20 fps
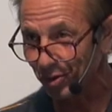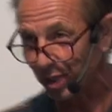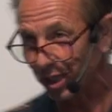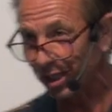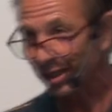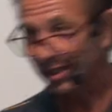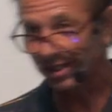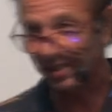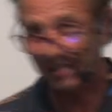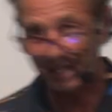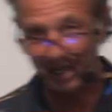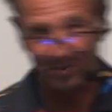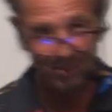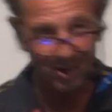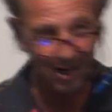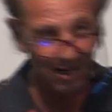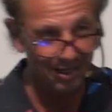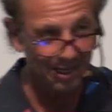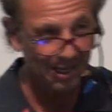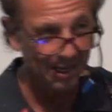Jesus,
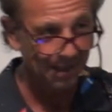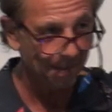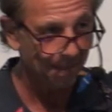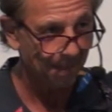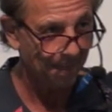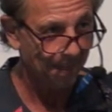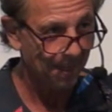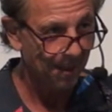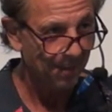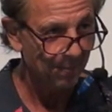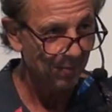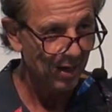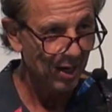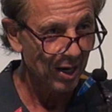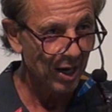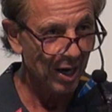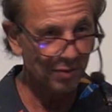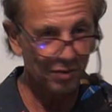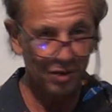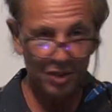amen?
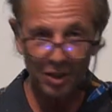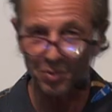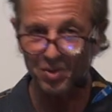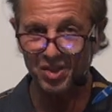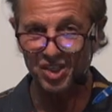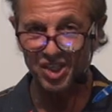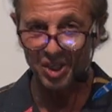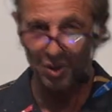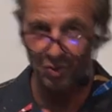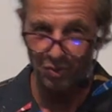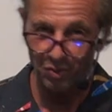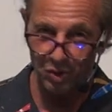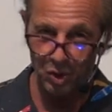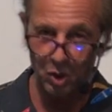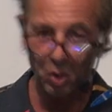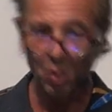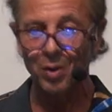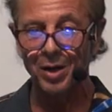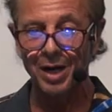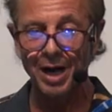If she would see what was
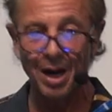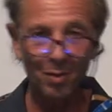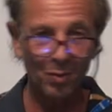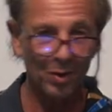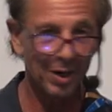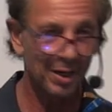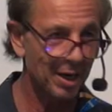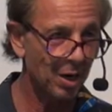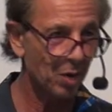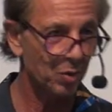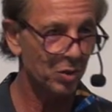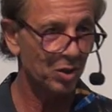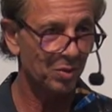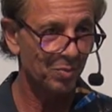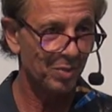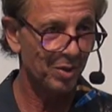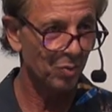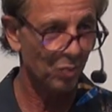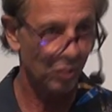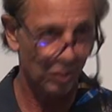going on right now, she'd
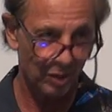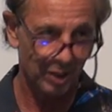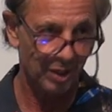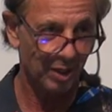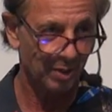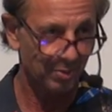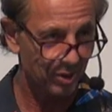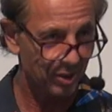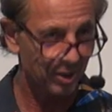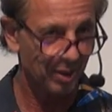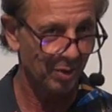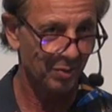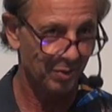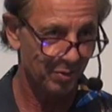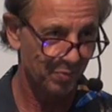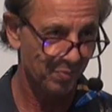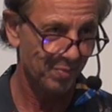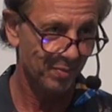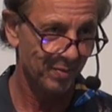be really upset with me.